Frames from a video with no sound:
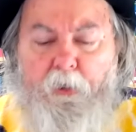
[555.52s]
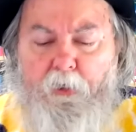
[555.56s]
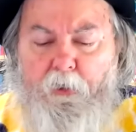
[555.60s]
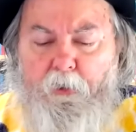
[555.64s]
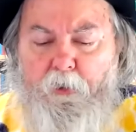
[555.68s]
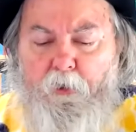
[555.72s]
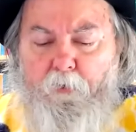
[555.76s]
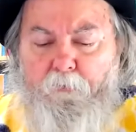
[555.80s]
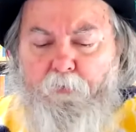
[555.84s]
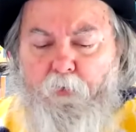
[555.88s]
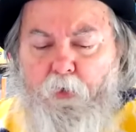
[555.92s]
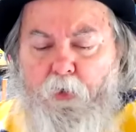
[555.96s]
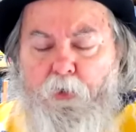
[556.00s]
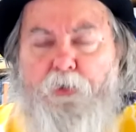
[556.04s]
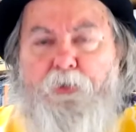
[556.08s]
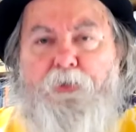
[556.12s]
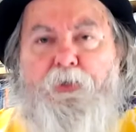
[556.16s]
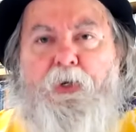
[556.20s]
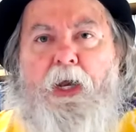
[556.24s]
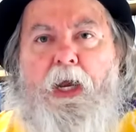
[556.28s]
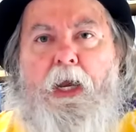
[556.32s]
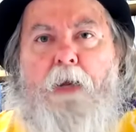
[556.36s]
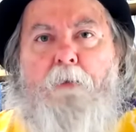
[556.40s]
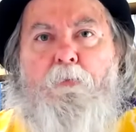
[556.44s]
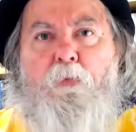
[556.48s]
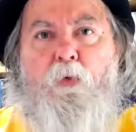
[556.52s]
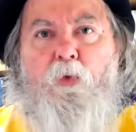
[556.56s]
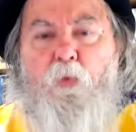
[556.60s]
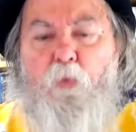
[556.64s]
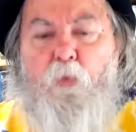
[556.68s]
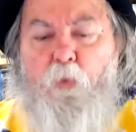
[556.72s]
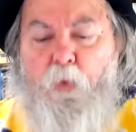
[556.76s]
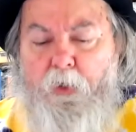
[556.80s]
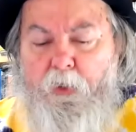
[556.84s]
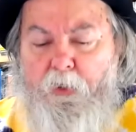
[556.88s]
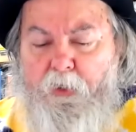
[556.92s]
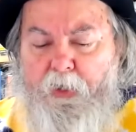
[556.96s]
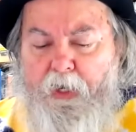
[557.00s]
the first time
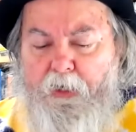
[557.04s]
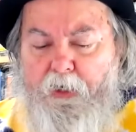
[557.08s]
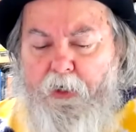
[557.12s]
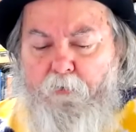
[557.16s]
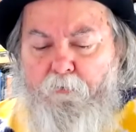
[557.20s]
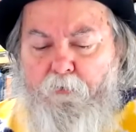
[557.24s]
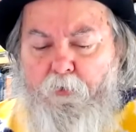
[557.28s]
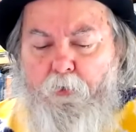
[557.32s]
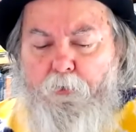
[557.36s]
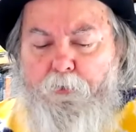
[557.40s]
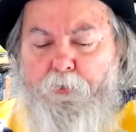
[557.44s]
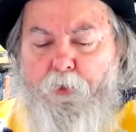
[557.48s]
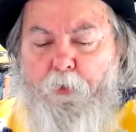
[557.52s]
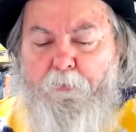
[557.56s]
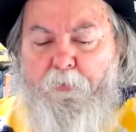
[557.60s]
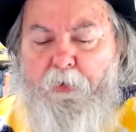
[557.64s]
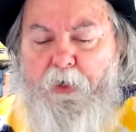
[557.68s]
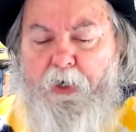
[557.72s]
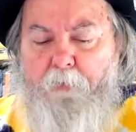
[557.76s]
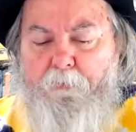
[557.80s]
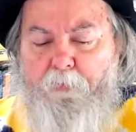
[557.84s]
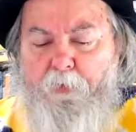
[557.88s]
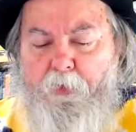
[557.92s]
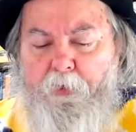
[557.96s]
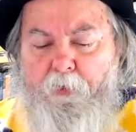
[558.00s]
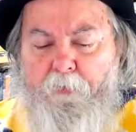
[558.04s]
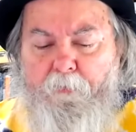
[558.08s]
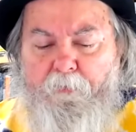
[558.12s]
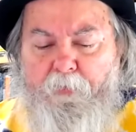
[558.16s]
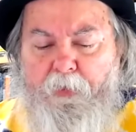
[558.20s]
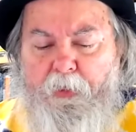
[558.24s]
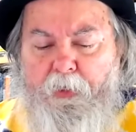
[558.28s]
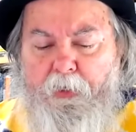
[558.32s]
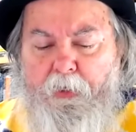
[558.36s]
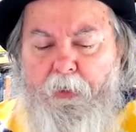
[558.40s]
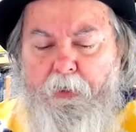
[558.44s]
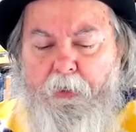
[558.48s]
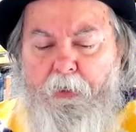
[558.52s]
with any filter paper
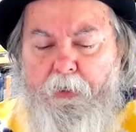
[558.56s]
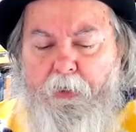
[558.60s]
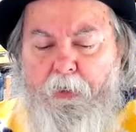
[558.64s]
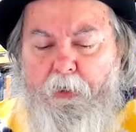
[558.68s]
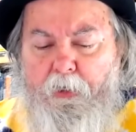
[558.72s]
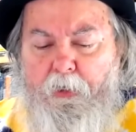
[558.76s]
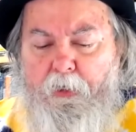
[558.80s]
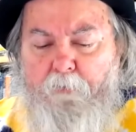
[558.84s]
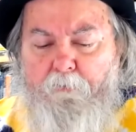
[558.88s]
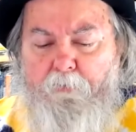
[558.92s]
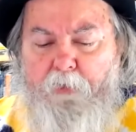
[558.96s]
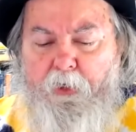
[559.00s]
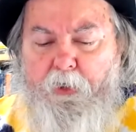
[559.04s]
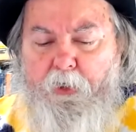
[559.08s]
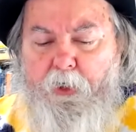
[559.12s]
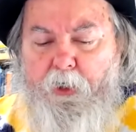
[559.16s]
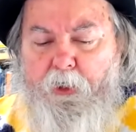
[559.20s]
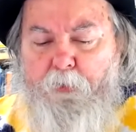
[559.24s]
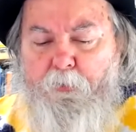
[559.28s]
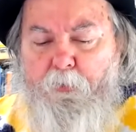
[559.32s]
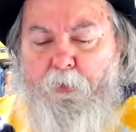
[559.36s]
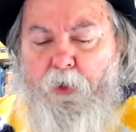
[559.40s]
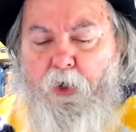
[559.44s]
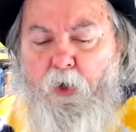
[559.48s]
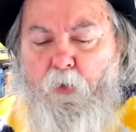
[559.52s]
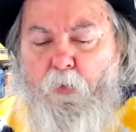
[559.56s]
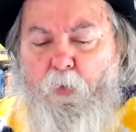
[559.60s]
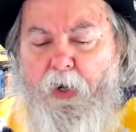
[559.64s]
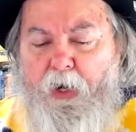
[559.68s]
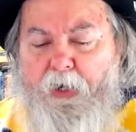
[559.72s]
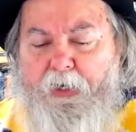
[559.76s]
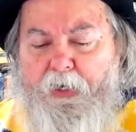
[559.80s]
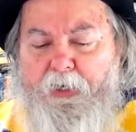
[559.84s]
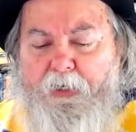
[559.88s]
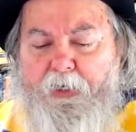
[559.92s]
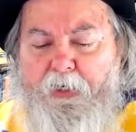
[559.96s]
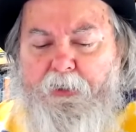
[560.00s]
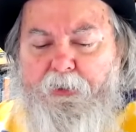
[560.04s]
because we don't
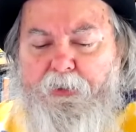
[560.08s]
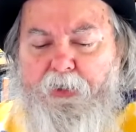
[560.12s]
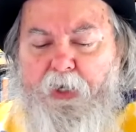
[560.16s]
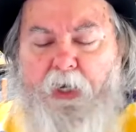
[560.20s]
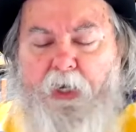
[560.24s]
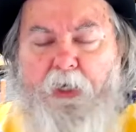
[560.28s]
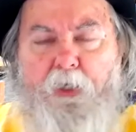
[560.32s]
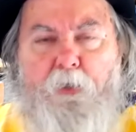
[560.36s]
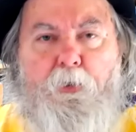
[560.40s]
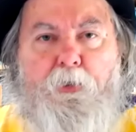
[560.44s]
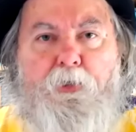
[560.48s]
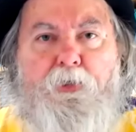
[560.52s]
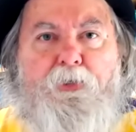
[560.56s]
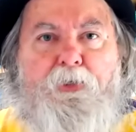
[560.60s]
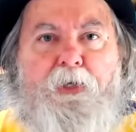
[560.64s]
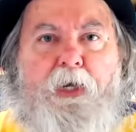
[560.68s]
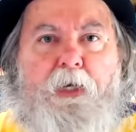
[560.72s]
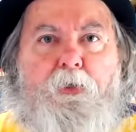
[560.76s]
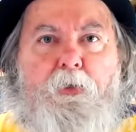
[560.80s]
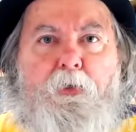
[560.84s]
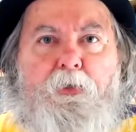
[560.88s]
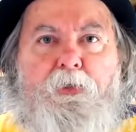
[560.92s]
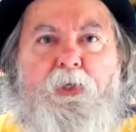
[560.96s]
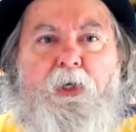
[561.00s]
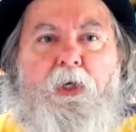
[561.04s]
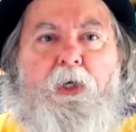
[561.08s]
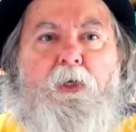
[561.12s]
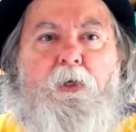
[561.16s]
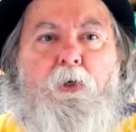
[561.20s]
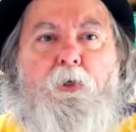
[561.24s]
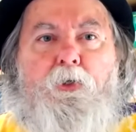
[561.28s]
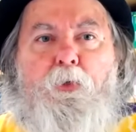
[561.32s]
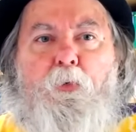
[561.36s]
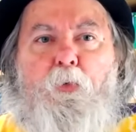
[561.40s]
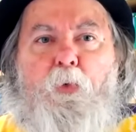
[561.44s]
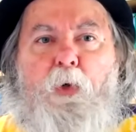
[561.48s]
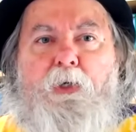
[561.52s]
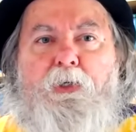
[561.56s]
want any dangerous
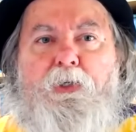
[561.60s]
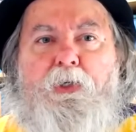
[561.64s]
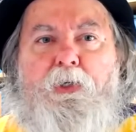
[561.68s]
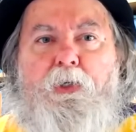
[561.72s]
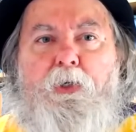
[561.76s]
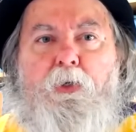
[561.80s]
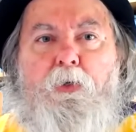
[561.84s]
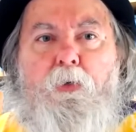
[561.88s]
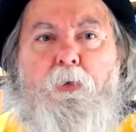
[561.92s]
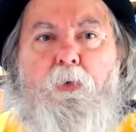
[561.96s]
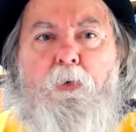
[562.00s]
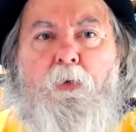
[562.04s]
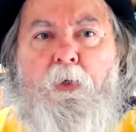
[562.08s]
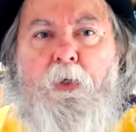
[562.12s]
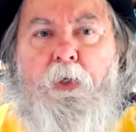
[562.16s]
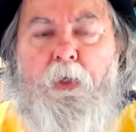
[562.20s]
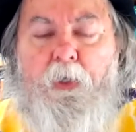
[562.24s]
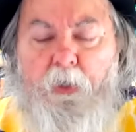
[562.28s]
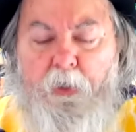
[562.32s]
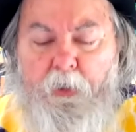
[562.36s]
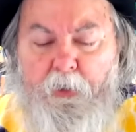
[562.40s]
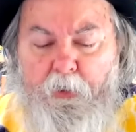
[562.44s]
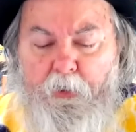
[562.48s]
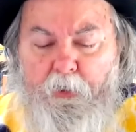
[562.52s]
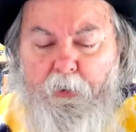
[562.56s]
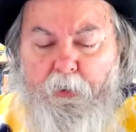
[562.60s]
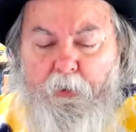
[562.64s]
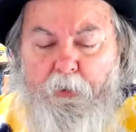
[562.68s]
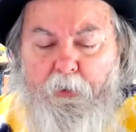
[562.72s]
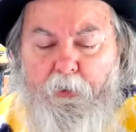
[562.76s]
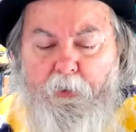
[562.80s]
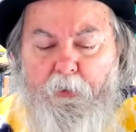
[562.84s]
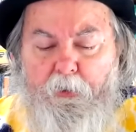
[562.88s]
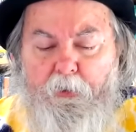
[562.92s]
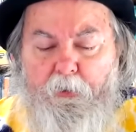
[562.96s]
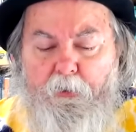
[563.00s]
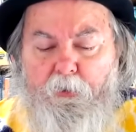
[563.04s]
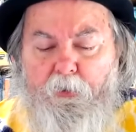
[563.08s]
nitrocellulose residue
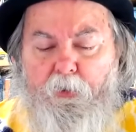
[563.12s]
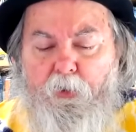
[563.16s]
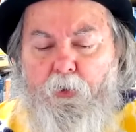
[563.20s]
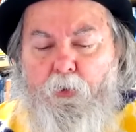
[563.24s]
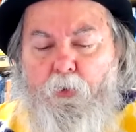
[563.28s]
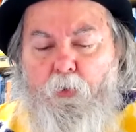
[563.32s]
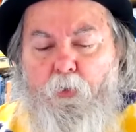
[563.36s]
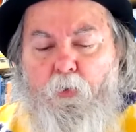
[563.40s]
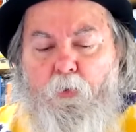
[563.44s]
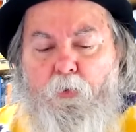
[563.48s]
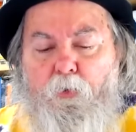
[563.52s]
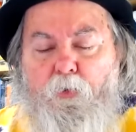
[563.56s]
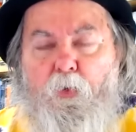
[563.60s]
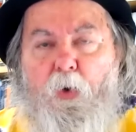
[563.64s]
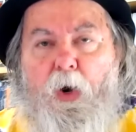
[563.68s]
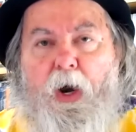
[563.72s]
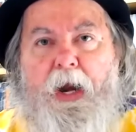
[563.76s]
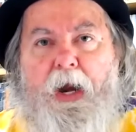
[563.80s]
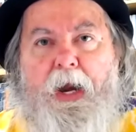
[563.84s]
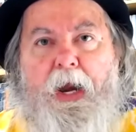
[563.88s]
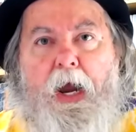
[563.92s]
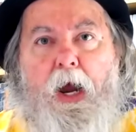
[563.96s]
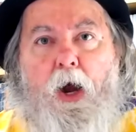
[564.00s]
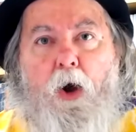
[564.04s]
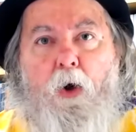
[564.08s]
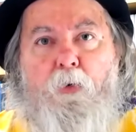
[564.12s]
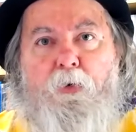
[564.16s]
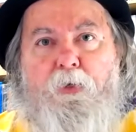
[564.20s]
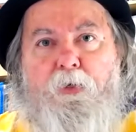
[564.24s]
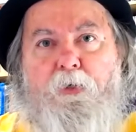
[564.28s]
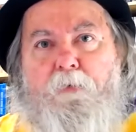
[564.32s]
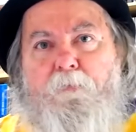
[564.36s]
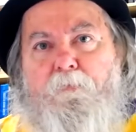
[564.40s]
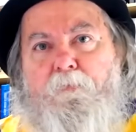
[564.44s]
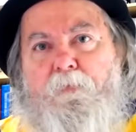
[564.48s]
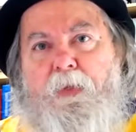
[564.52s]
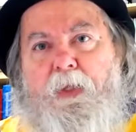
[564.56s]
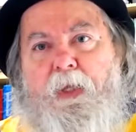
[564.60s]
to dry out
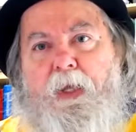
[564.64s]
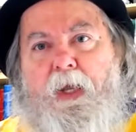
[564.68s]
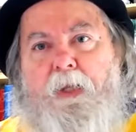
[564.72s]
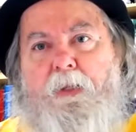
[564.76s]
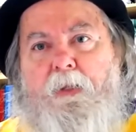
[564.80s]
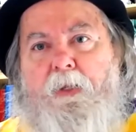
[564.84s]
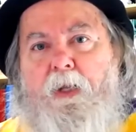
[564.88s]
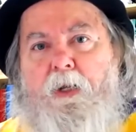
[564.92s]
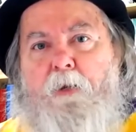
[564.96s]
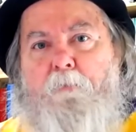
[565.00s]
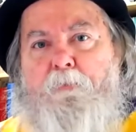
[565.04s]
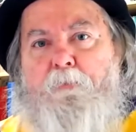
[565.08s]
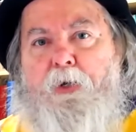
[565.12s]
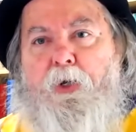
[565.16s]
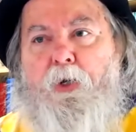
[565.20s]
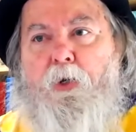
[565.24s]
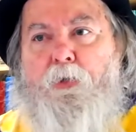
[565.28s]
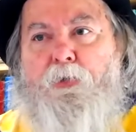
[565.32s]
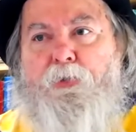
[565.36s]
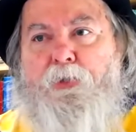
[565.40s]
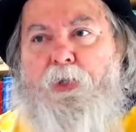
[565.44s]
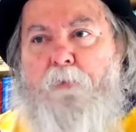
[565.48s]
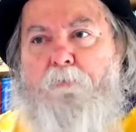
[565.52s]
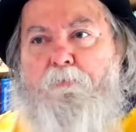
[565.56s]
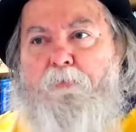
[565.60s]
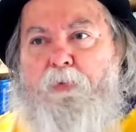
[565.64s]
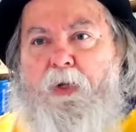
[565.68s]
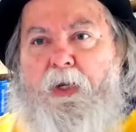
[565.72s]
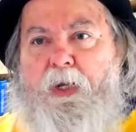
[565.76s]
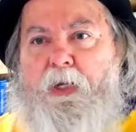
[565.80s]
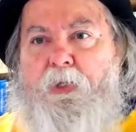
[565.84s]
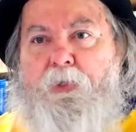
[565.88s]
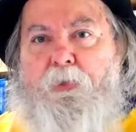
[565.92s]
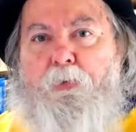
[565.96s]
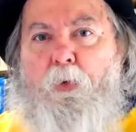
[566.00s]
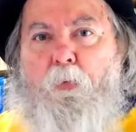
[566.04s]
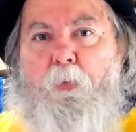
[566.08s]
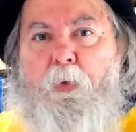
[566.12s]
and then appear
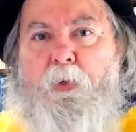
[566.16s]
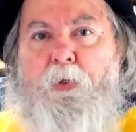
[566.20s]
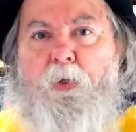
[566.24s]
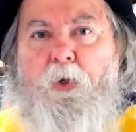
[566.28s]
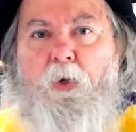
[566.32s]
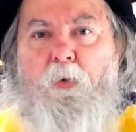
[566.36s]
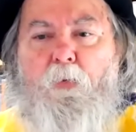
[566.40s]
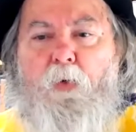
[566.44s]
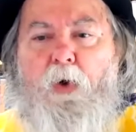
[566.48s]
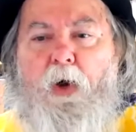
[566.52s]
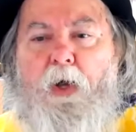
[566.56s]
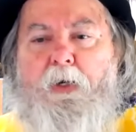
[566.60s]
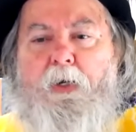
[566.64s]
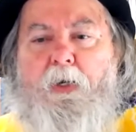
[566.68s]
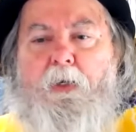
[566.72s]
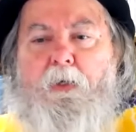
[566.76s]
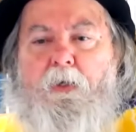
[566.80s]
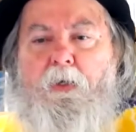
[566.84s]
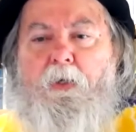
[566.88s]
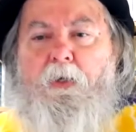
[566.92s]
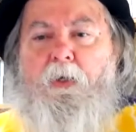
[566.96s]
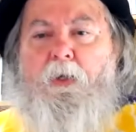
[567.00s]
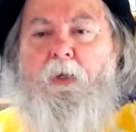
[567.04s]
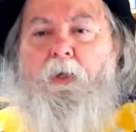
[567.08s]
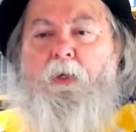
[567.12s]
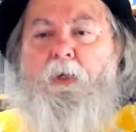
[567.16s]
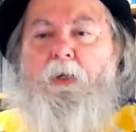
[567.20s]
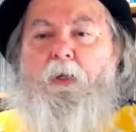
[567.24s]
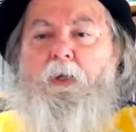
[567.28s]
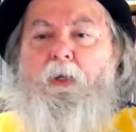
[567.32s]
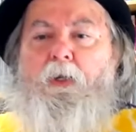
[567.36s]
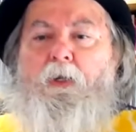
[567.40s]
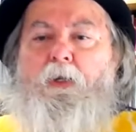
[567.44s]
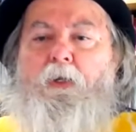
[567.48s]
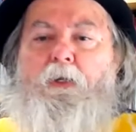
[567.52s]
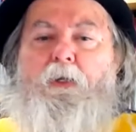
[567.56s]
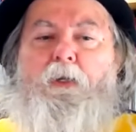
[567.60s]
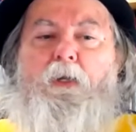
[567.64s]
someplace where we don't want it
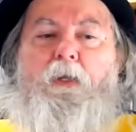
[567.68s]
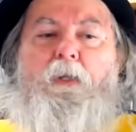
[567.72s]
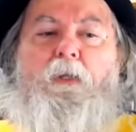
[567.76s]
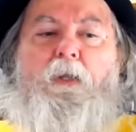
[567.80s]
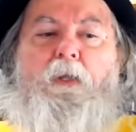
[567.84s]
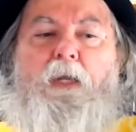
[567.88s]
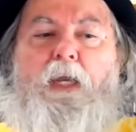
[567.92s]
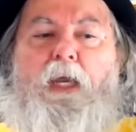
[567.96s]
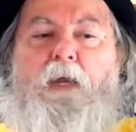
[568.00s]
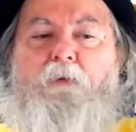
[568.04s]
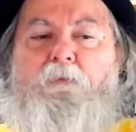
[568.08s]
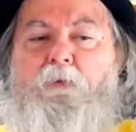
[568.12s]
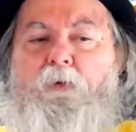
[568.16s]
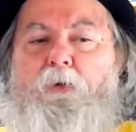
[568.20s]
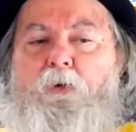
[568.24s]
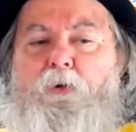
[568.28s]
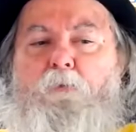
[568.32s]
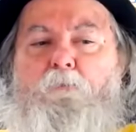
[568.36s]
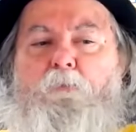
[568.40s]
and then have it go